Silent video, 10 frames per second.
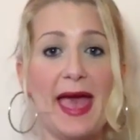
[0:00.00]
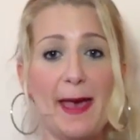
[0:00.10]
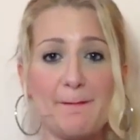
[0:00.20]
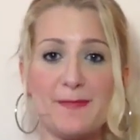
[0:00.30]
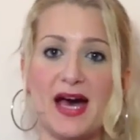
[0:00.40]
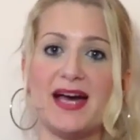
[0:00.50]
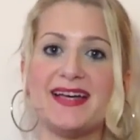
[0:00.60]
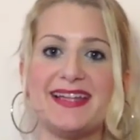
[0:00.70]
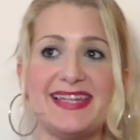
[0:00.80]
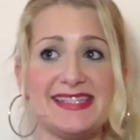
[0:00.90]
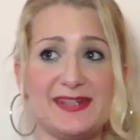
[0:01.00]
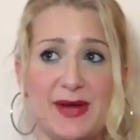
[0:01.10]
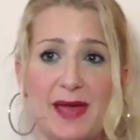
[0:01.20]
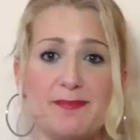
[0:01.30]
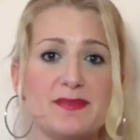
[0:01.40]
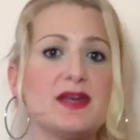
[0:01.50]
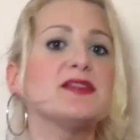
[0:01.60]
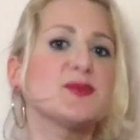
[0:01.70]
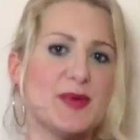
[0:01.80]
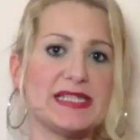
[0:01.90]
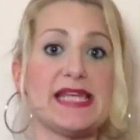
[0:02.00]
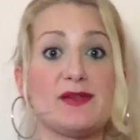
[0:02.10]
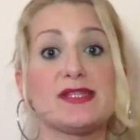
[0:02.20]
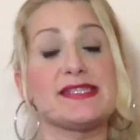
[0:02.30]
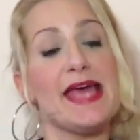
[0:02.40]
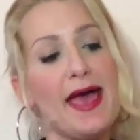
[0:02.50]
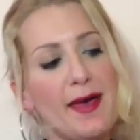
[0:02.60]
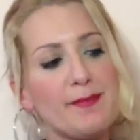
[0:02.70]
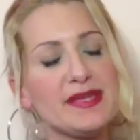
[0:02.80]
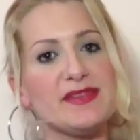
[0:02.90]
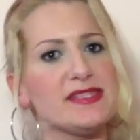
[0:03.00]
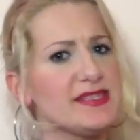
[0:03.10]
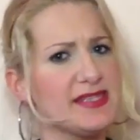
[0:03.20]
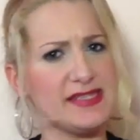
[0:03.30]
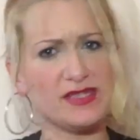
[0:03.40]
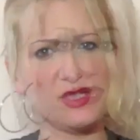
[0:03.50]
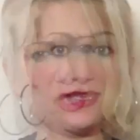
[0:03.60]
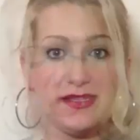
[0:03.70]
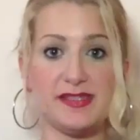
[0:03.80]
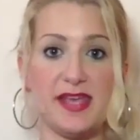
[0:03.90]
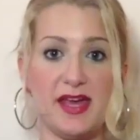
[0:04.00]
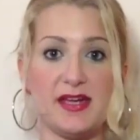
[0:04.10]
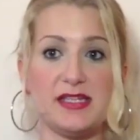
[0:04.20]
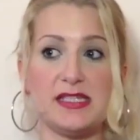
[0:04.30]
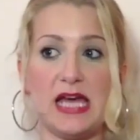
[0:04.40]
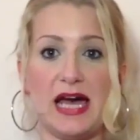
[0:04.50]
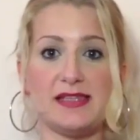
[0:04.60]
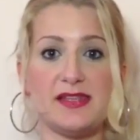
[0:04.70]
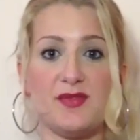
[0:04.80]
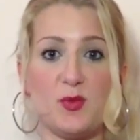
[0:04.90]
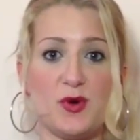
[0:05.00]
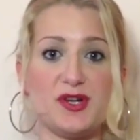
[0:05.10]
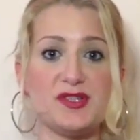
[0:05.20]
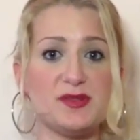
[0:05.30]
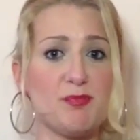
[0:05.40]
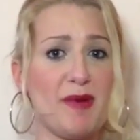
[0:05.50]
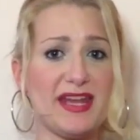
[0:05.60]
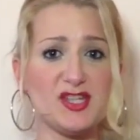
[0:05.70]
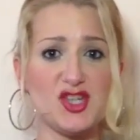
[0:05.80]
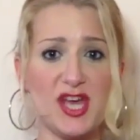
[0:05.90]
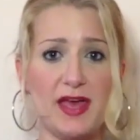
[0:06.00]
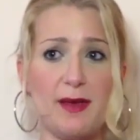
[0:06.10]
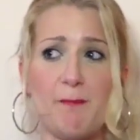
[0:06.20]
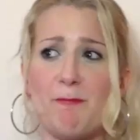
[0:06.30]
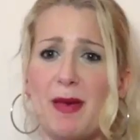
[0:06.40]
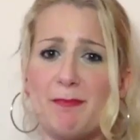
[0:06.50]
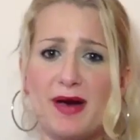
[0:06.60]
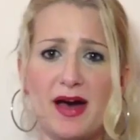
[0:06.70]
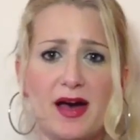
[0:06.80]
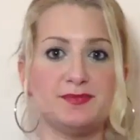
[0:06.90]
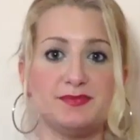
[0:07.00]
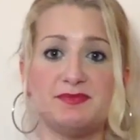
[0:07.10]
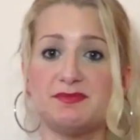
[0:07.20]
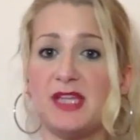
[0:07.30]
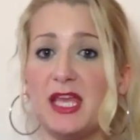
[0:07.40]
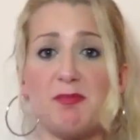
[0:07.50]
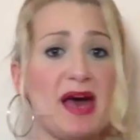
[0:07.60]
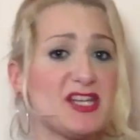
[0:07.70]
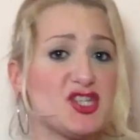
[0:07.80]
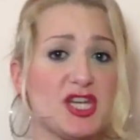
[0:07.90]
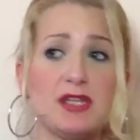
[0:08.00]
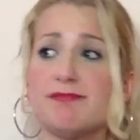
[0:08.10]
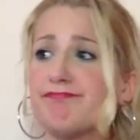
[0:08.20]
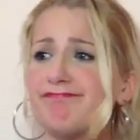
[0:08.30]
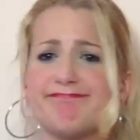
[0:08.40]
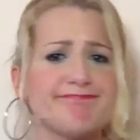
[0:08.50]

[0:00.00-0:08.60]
M, letter M is spelled out as M. This is easy. It is heard as in the words manager, member, imagine.